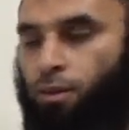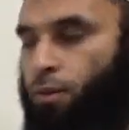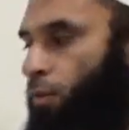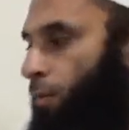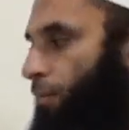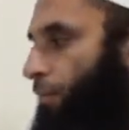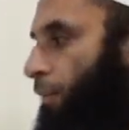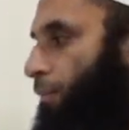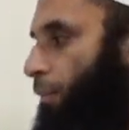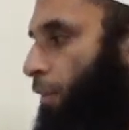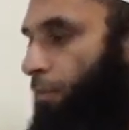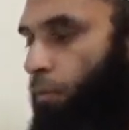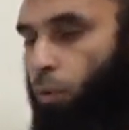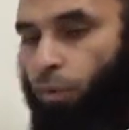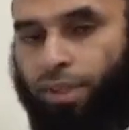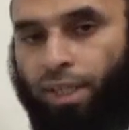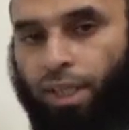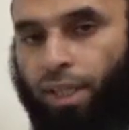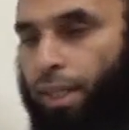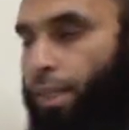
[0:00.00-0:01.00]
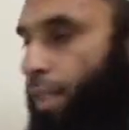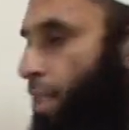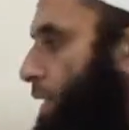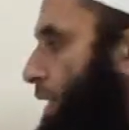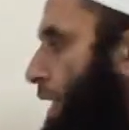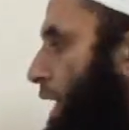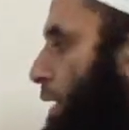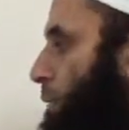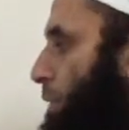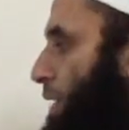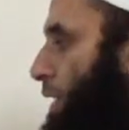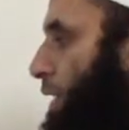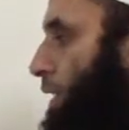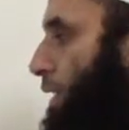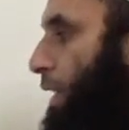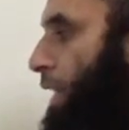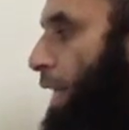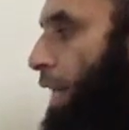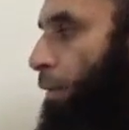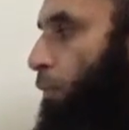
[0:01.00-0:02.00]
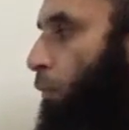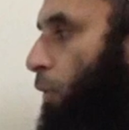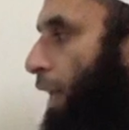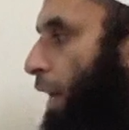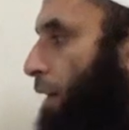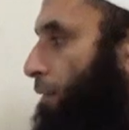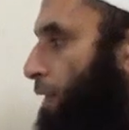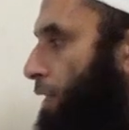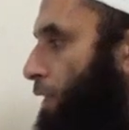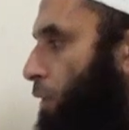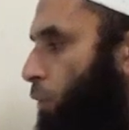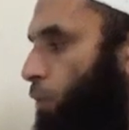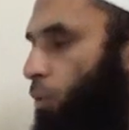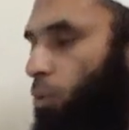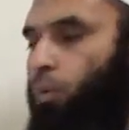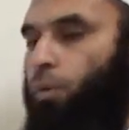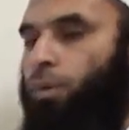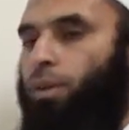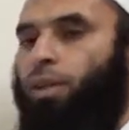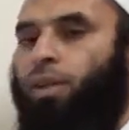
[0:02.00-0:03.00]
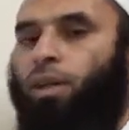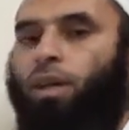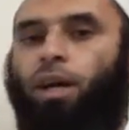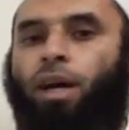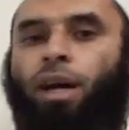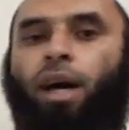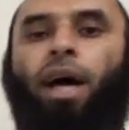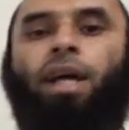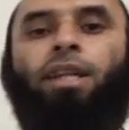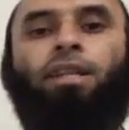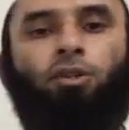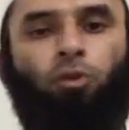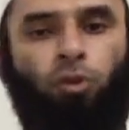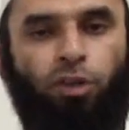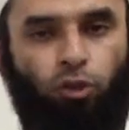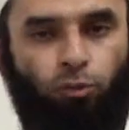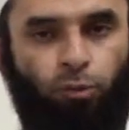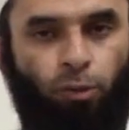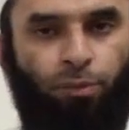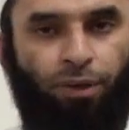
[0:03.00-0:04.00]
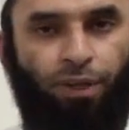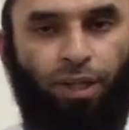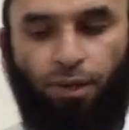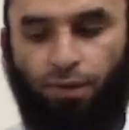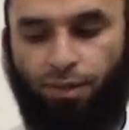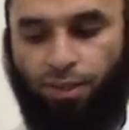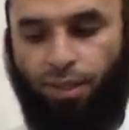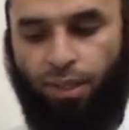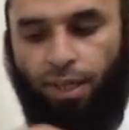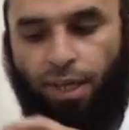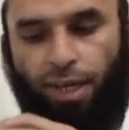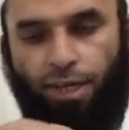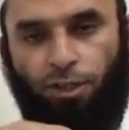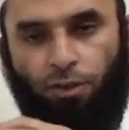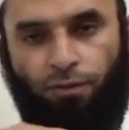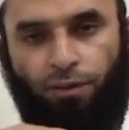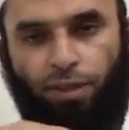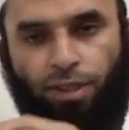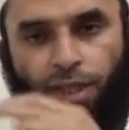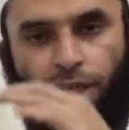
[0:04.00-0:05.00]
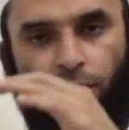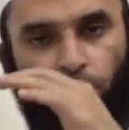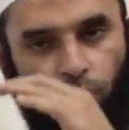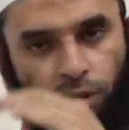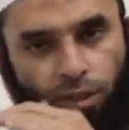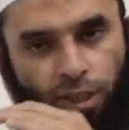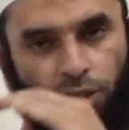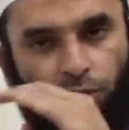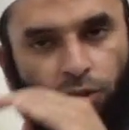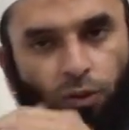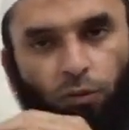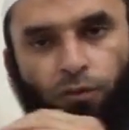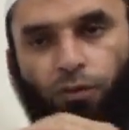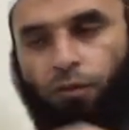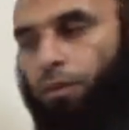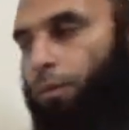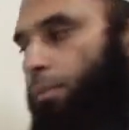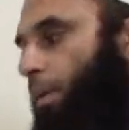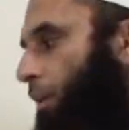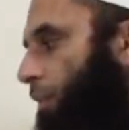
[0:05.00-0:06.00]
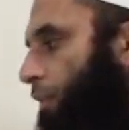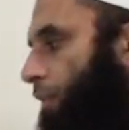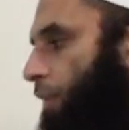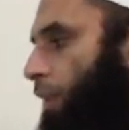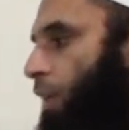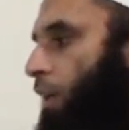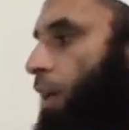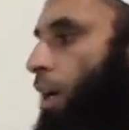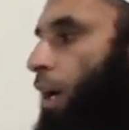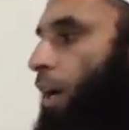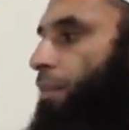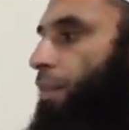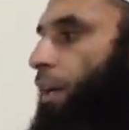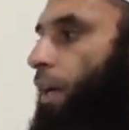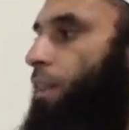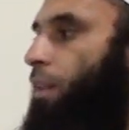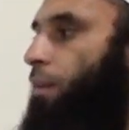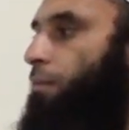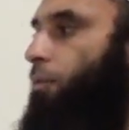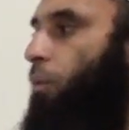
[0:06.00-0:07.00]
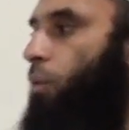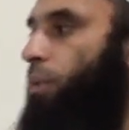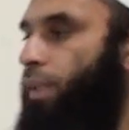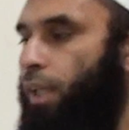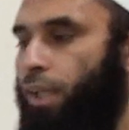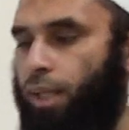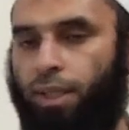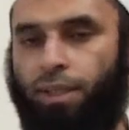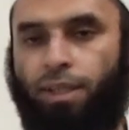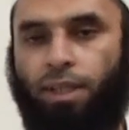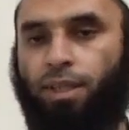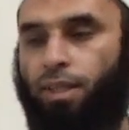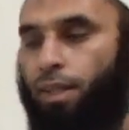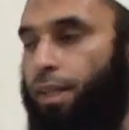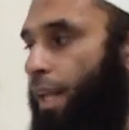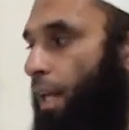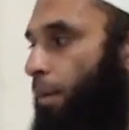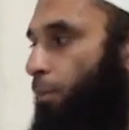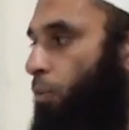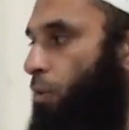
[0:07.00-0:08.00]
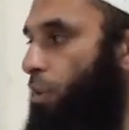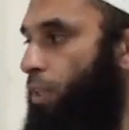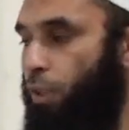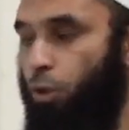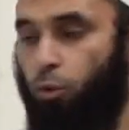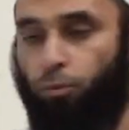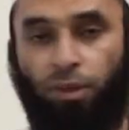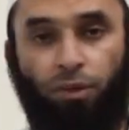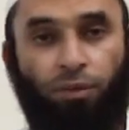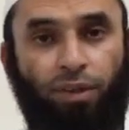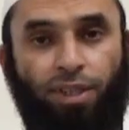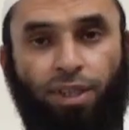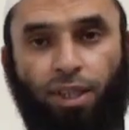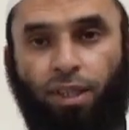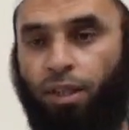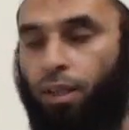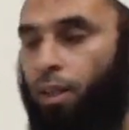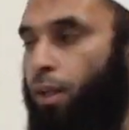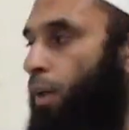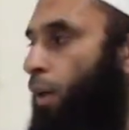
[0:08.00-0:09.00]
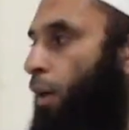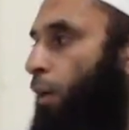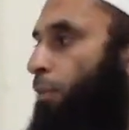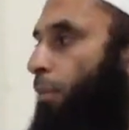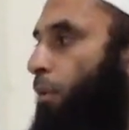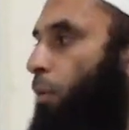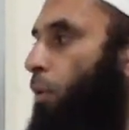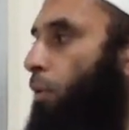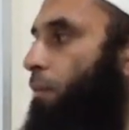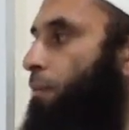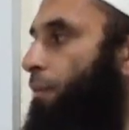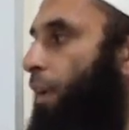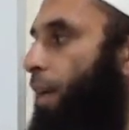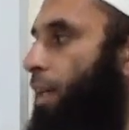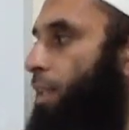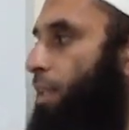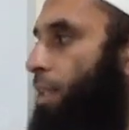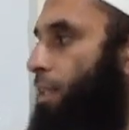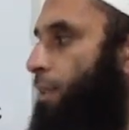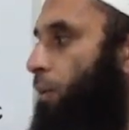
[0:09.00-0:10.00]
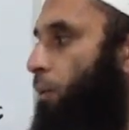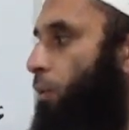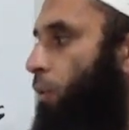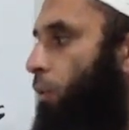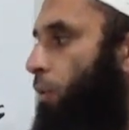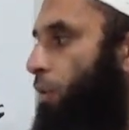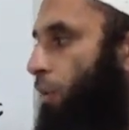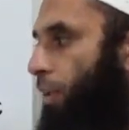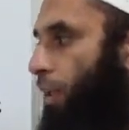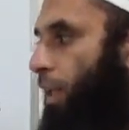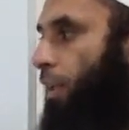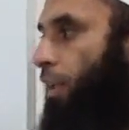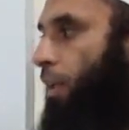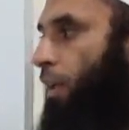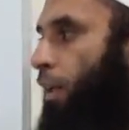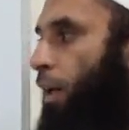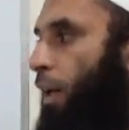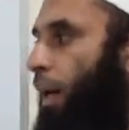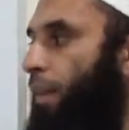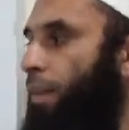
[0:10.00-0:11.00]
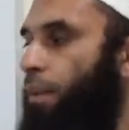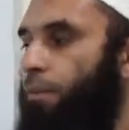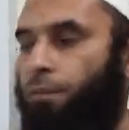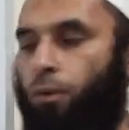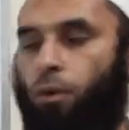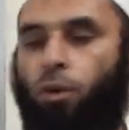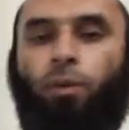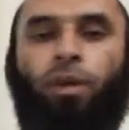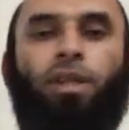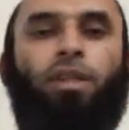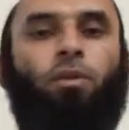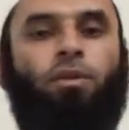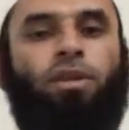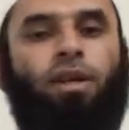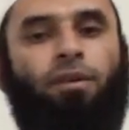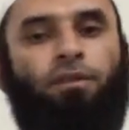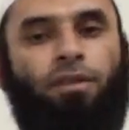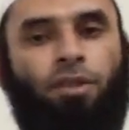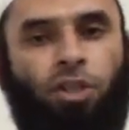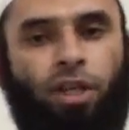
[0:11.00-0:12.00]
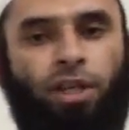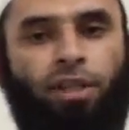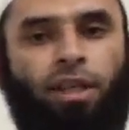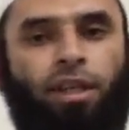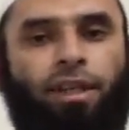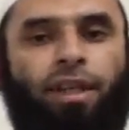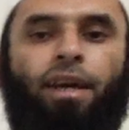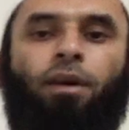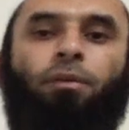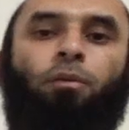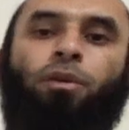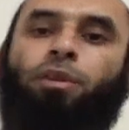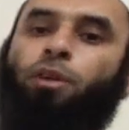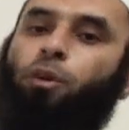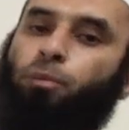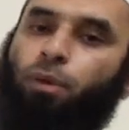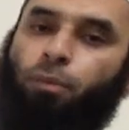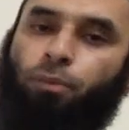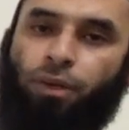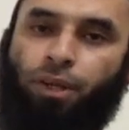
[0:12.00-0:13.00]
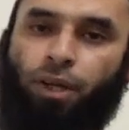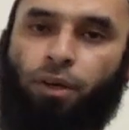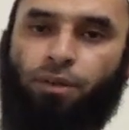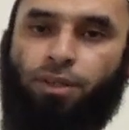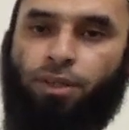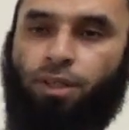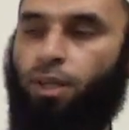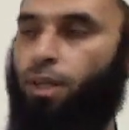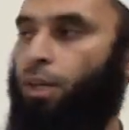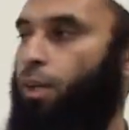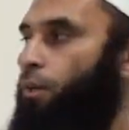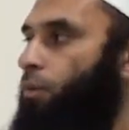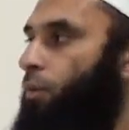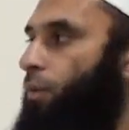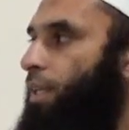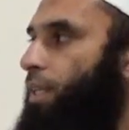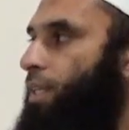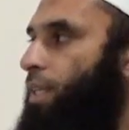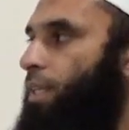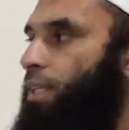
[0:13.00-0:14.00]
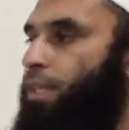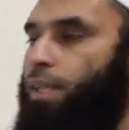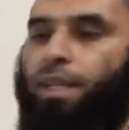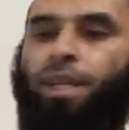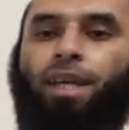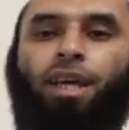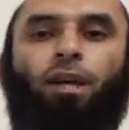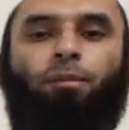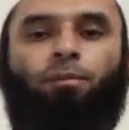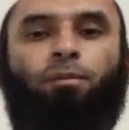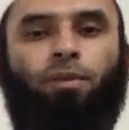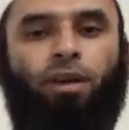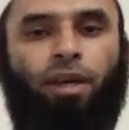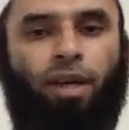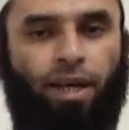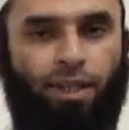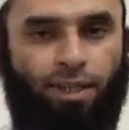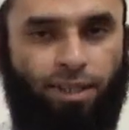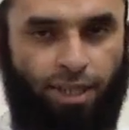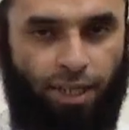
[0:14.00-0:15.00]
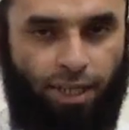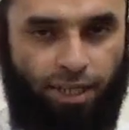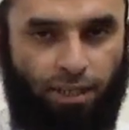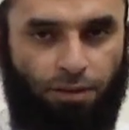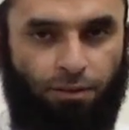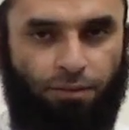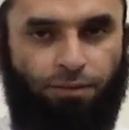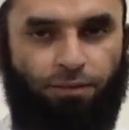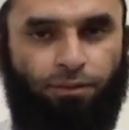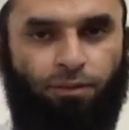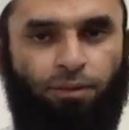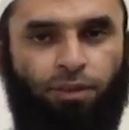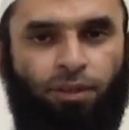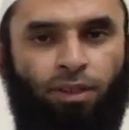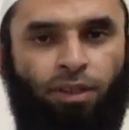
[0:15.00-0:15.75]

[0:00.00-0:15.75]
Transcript: from the fourteen letters, Lam, is, Lam will have a sukun, and it's going to be pronounced. Edge of the tongue will touch the roof of the mouth. And the other fourteen letters, Lam will still be written, but you won't find a sukun on it. And the following letter will have a shadd, and Lam will not be pronounced. So this is Lam al-Ta'rif.